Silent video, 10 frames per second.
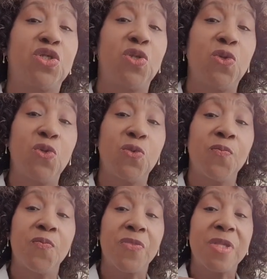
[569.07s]
to
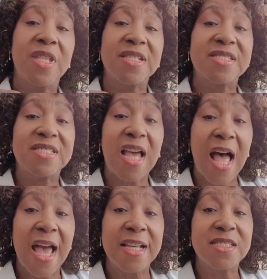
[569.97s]
the
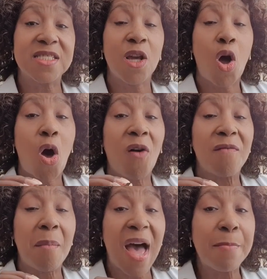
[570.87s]
size
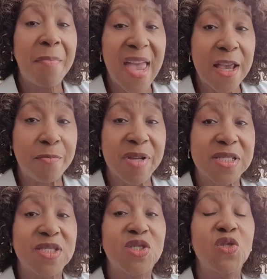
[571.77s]
of my
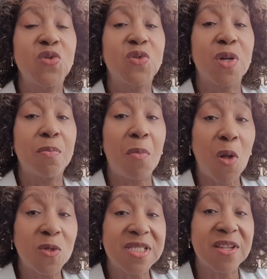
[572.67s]
babies, to the
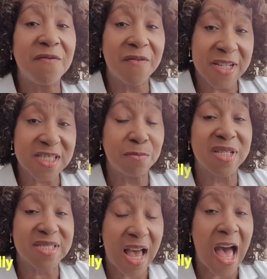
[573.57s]

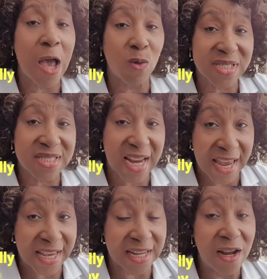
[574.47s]
multivitamins that I was
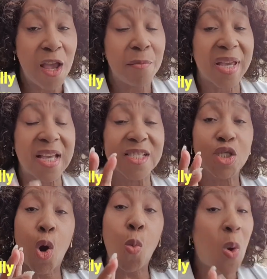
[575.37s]
taking,
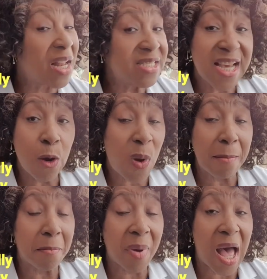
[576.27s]
because not one day
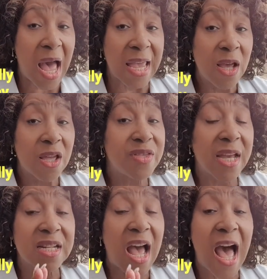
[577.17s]
went by
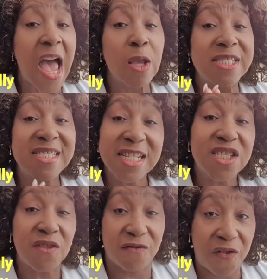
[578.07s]
that I
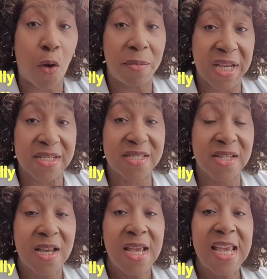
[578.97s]
didn't
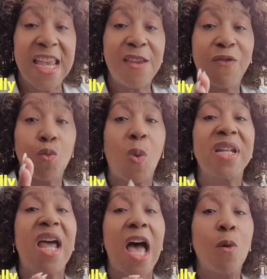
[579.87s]
vomit. Even
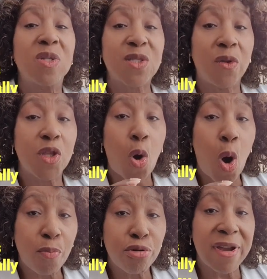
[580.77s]
when I was on the
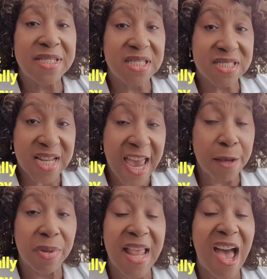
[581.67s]
operating
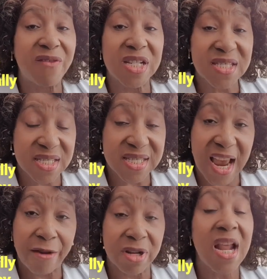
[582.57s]
table having a
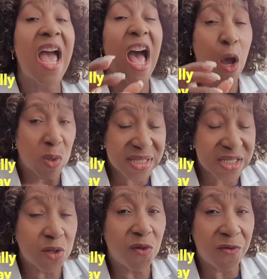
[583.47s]
cesarean, I was
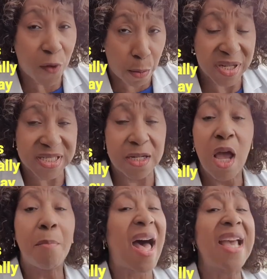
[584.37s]
still vomiting,
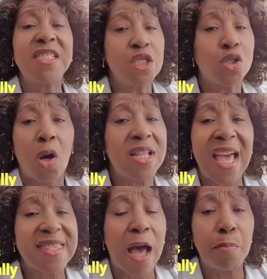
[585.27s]
but I did not
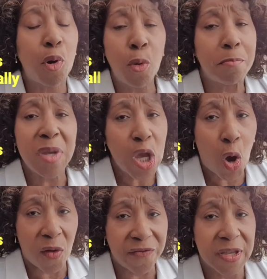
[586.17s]
let that put me
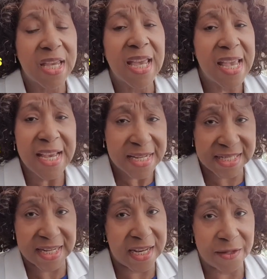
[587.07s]
off
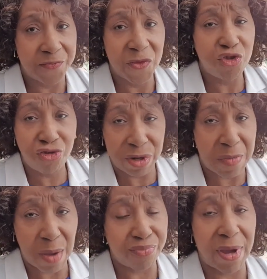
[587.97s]
eating
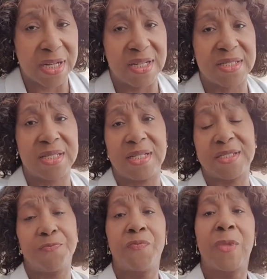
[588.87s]
during my pregnancies.